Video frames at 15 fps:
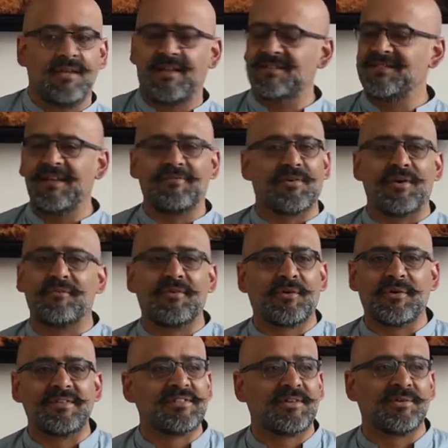Allah's never
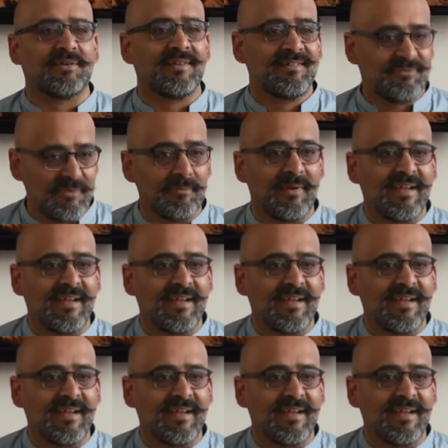overcritical for